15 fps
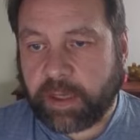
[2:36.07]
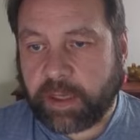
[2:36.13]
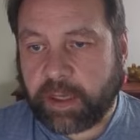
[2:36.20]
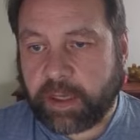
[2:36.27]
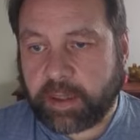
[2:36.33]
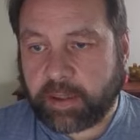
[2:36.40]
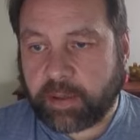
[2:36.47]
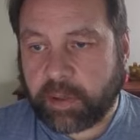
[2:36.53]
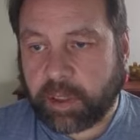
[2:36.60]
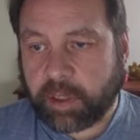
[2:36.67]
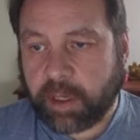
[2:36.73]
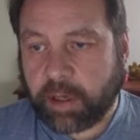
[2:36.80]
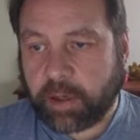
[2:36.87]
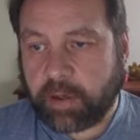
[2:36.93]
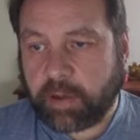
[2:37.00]
here, it's got a
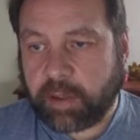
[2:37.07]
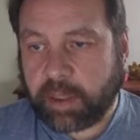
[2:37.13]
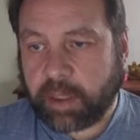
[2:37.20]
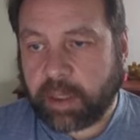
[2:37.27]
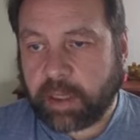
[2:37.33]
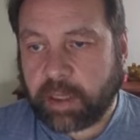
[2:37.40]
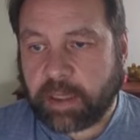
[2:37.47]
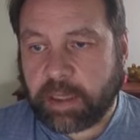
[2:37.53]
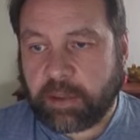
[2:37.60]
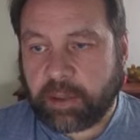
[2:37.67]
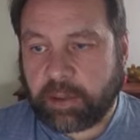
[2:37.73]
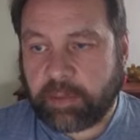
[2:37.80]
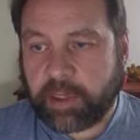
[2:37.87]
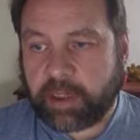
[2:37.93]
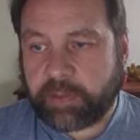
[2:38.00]
code, tells you how
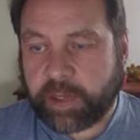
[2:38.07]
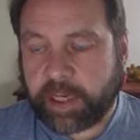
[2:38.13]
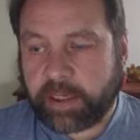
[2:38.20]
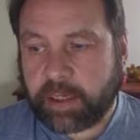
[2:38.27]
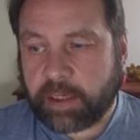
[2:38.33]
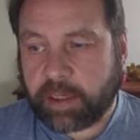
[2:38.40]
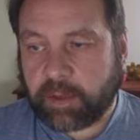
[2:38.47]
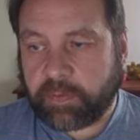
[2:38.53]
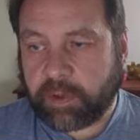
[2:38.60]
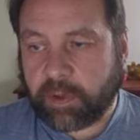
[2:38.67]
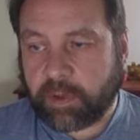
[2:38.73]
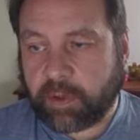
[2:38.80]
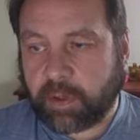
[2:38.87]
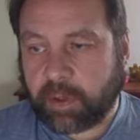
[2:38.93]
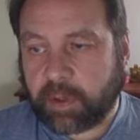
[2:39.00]
many spaces they've
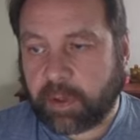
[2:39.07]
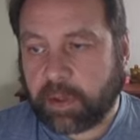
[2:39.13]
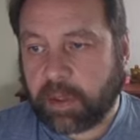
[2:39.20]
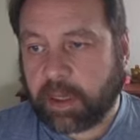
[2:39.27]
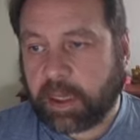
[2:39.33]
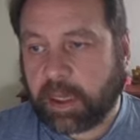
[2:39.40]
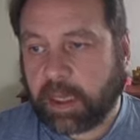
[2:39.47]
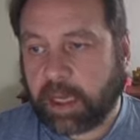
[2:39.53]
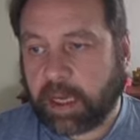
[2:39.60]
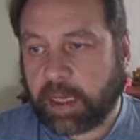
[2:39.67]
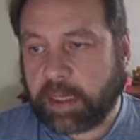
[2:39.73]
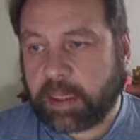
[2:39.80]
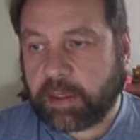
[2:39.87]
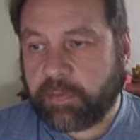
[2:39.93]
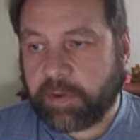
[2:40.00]
got, and
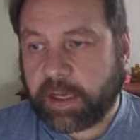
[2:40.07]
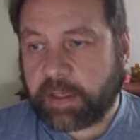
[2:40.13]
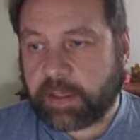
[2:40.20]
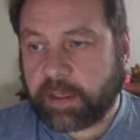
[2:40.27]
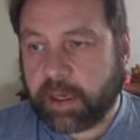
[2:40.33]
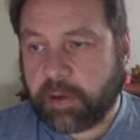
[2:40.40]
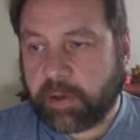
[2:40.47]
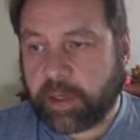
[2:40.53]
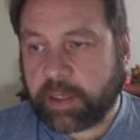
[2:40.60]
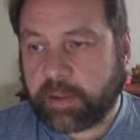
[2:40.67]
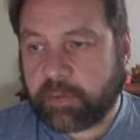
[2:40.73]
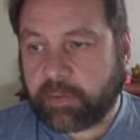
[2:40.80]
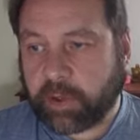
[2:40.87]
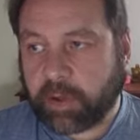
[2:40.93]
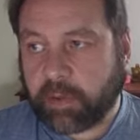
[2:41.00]
advance notice
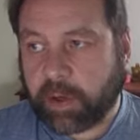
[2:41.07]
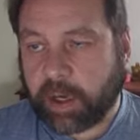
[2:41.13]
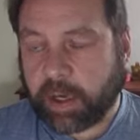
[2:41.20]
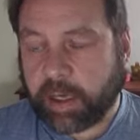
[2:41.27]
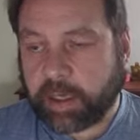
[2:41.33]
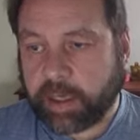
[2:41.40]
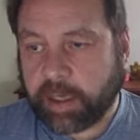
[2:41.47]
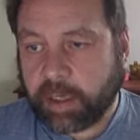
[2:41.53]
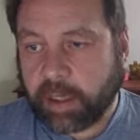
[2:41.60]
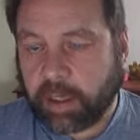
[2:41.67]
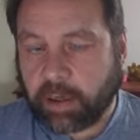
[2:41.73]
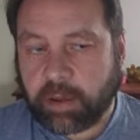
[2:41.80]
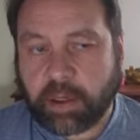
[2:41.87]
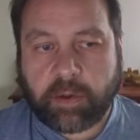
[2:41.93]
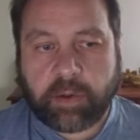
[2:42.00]
required. I'll
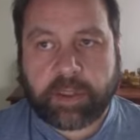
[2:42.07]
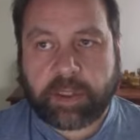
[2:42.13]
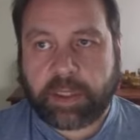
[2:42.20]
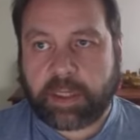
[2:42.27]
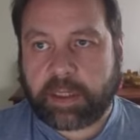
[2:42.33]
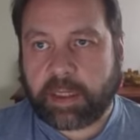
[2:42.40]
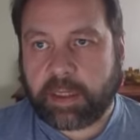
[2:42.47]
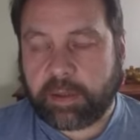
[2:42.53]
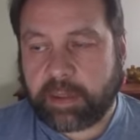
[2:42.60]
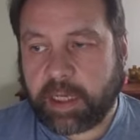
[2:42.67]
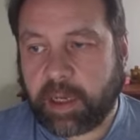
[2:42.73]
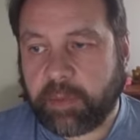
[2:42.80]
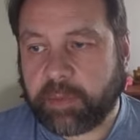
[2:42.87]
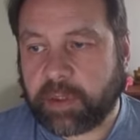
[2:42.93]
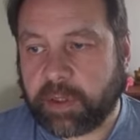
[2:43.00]
go on to this in
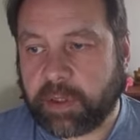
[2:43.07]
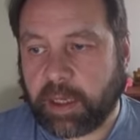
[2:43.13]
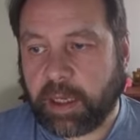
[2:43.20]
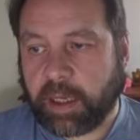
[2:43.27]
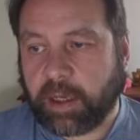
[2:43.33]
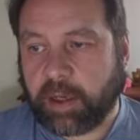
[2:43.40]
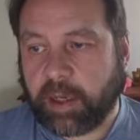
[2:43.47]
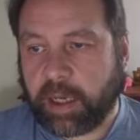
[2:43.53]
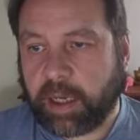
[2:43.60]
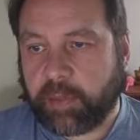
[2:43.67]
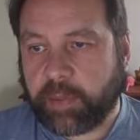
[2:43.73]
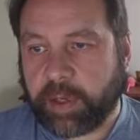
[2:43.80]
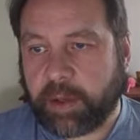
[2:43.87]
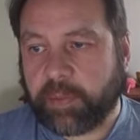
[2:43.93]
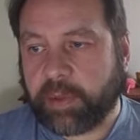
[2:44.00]
tips in a
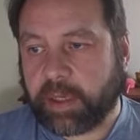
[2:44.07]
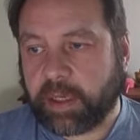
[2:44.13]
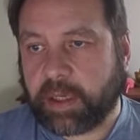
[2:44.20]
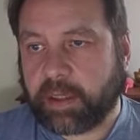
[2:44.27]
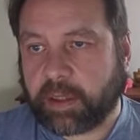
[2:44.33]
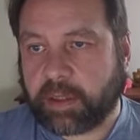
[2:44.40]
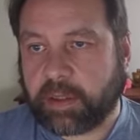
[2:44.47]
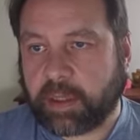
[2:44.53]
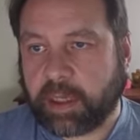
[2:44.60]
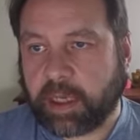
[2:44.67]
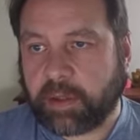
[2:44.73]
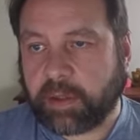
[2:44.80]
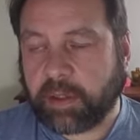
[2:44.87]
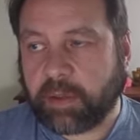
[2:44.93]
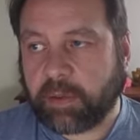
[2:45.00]
bit, but it does
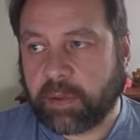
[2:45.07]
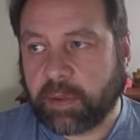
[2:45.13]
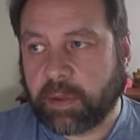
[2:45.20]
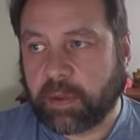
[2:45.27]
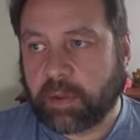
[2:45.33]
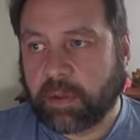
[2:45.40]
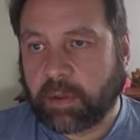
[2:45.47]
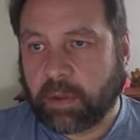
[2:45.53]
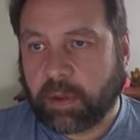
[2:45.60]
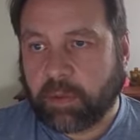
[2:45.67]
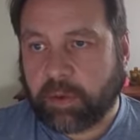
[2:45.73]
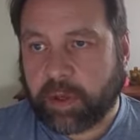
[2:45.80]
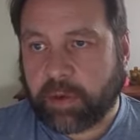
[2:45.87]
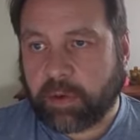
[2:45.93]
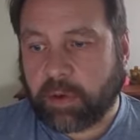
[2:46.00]
tell you
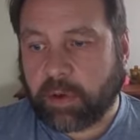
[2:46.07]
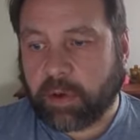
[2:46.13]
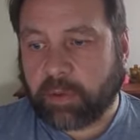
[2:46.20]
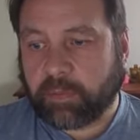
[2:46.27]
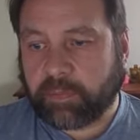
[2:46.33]
whether or not